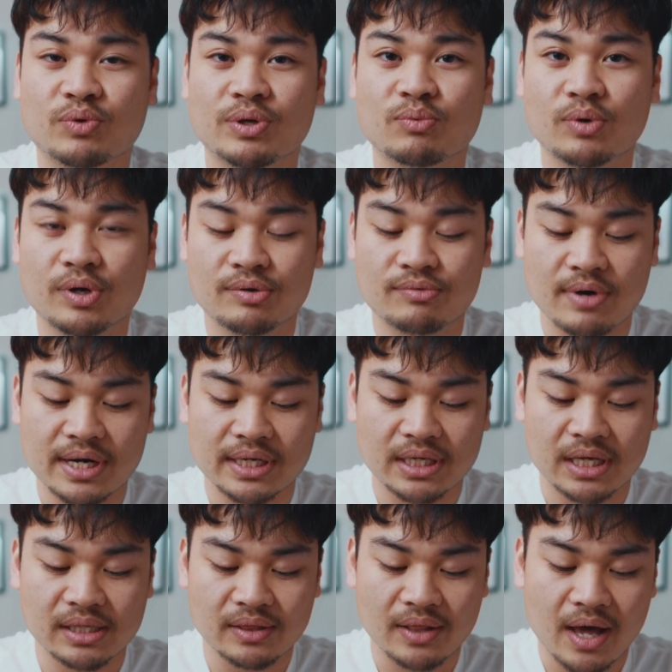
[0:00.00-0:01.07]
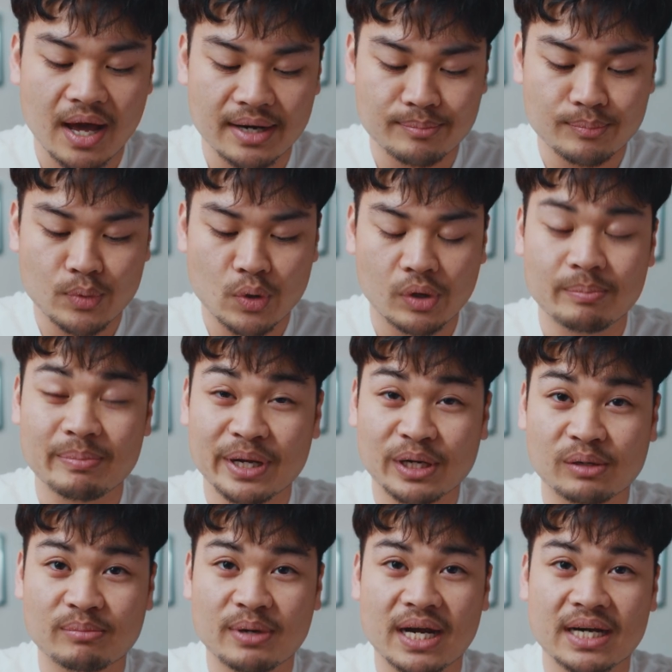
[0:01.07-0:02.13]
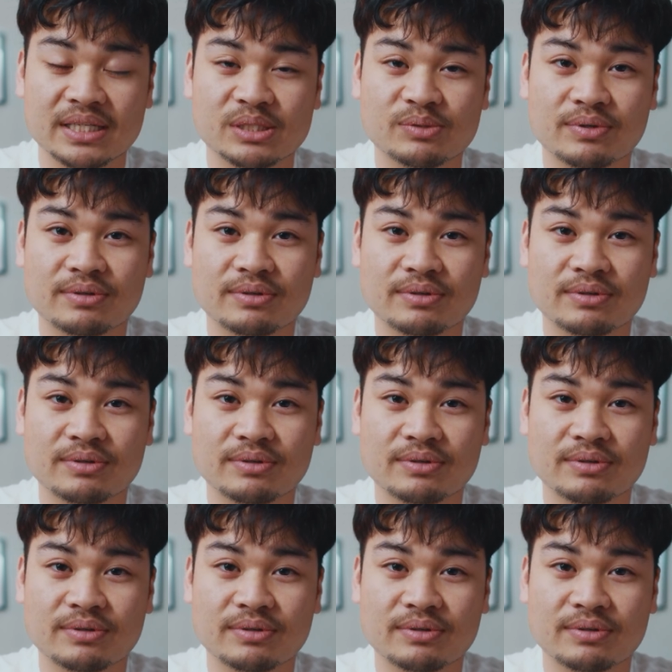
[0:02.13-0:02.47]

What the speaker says: we were running a lot more bigger bodies.